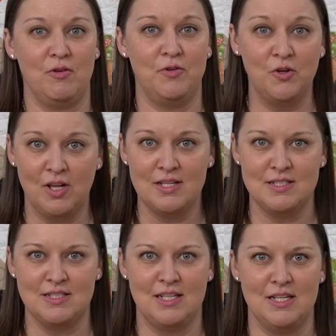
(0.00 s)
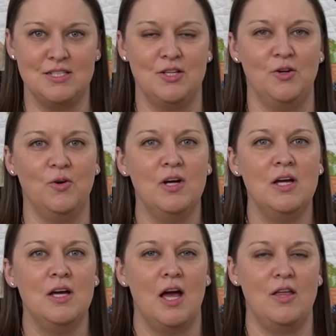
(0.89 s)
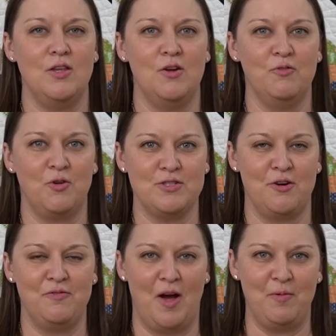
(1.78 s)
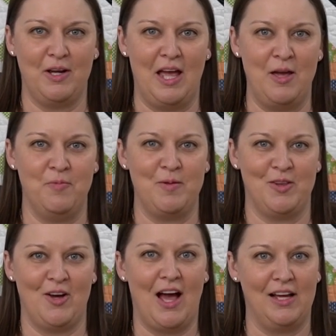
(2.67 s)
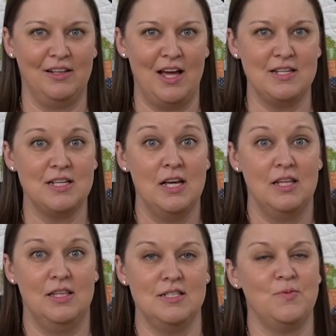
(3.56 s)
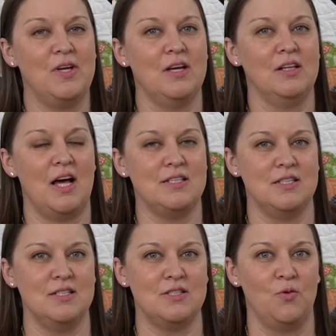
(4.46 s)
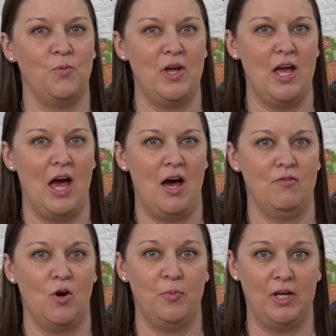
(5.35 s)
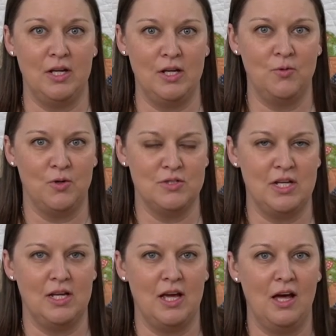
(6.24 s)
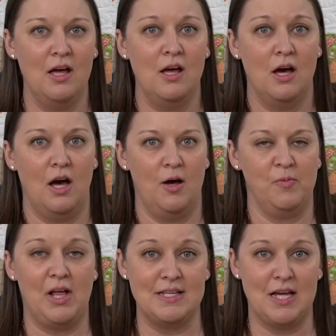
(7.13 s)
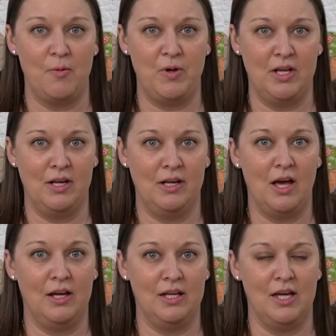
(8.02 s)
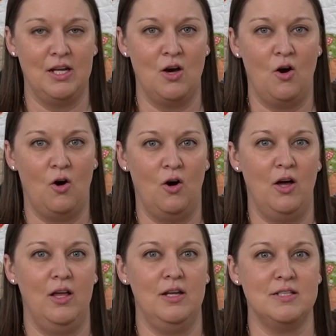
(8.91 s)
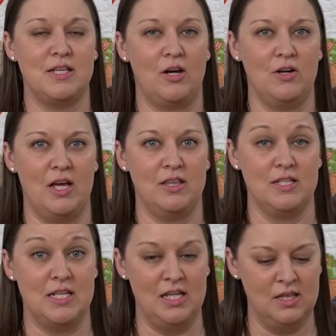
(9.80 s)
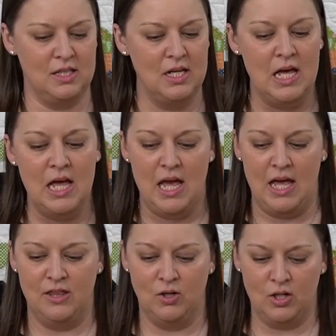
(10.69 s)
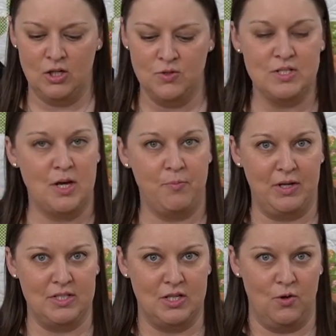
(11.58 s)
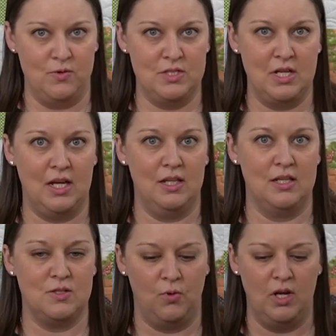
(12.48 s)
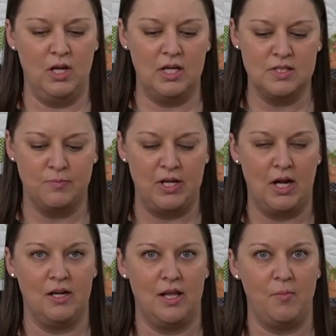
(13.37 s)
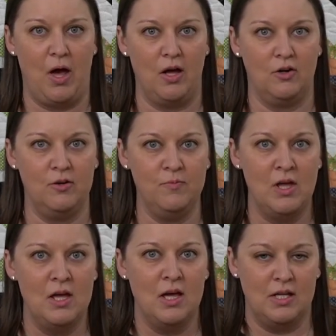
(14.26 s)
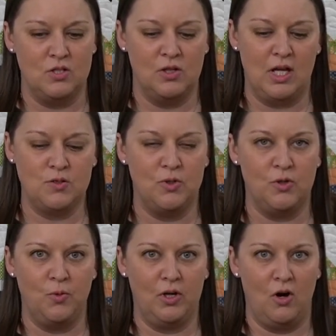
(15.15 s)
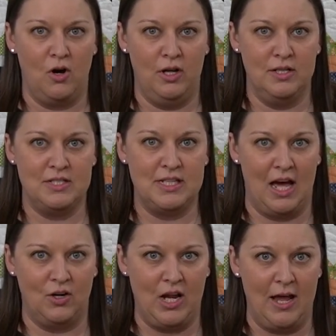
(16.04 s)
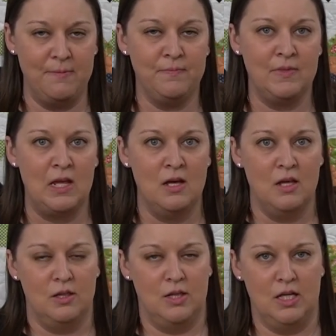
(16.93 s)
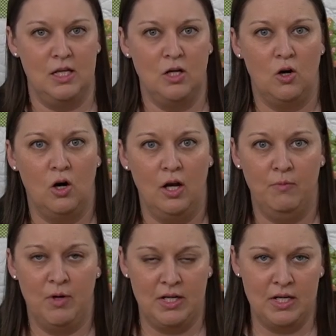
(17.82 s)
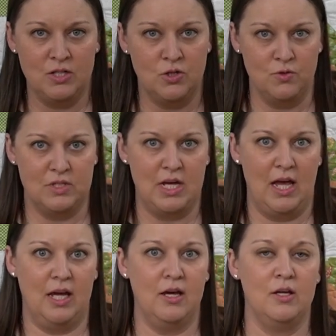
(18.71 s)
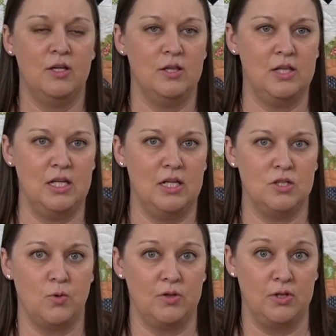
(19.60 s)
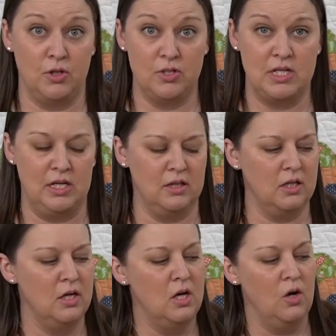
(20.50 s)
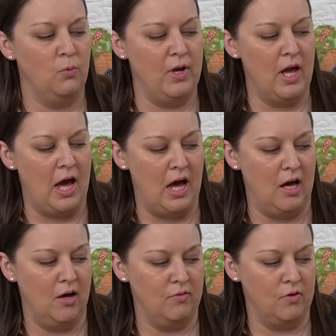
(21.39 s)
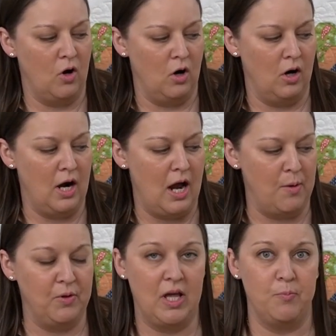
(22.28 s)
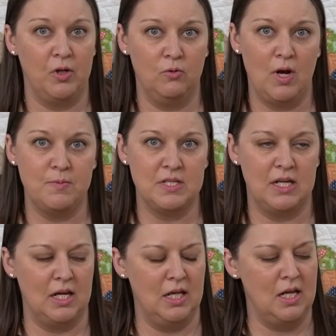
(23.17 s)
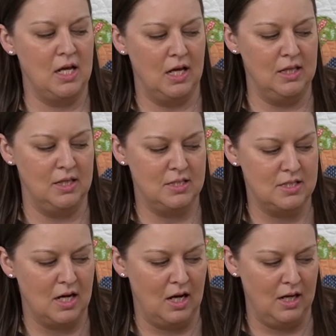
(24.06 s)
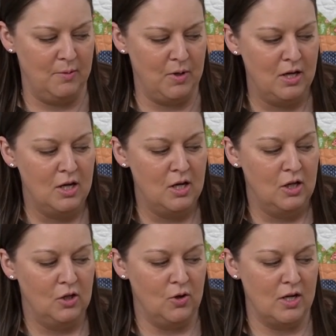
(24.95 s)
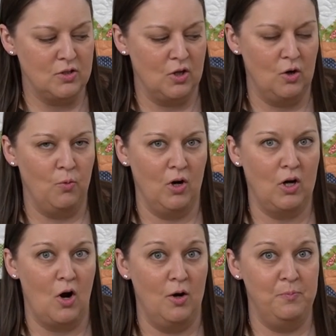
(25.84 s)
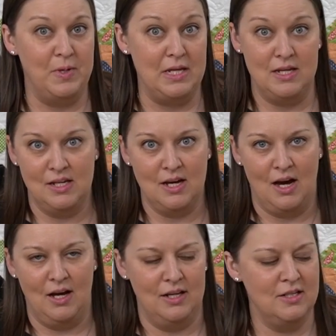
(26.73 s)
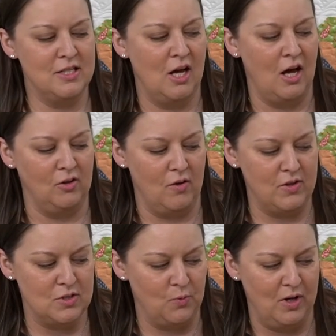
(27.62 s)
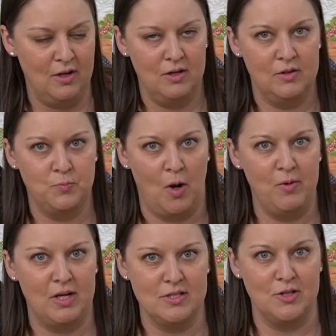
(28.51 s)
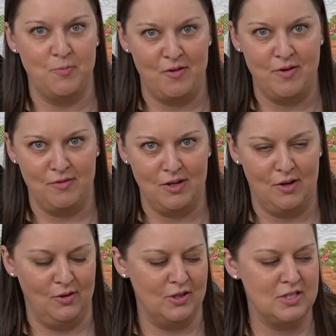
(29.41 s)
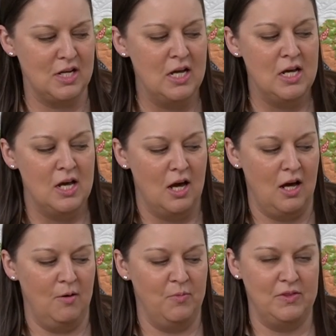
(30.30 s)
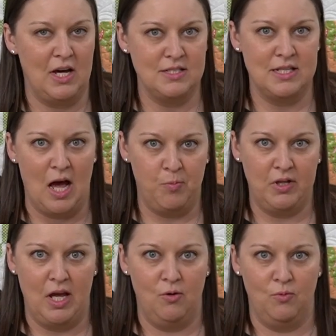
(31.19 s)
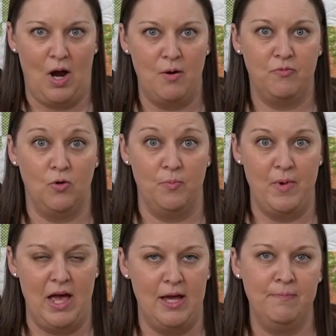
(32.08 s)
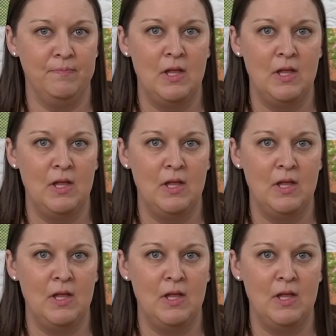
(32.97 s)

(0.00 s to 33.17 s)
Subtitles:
a few classes to get to, and then of course our fabric and baby lock highlight. This week in classes, we have our beginning quilting class happening again on Saturday the 10th, and they're gonna do stepping stones, and this one is made out of that pattern. And so that's what they'll work on Saturday. Then on Monday and Tuesday, the 12th and 13th, we have our applique pillow wraps again, and this time you guys are going to work on Be Kind. I love this one, probably because they're my favorite colors, but that's the applique wrap for May.